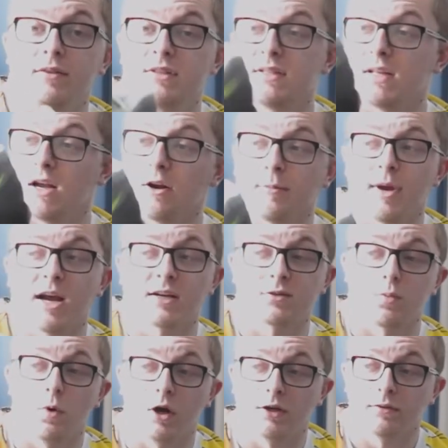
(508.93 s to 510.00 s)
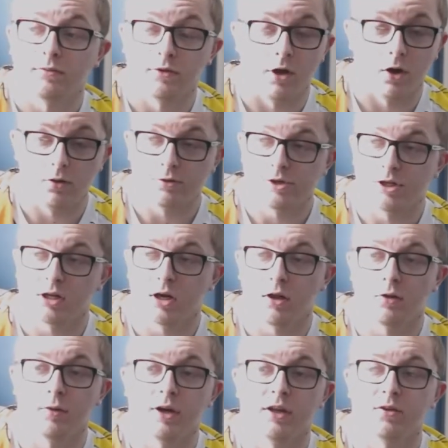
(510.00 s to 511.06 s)
it's the Air Max 1, the OG
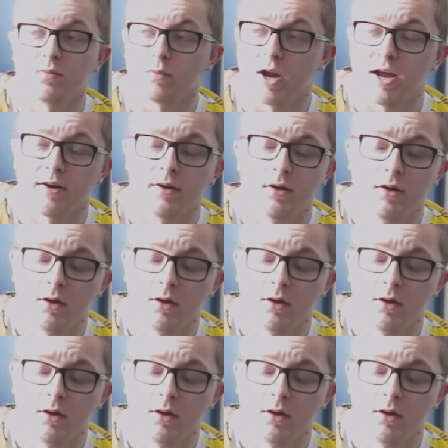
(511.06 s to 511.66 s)
colorway in the red.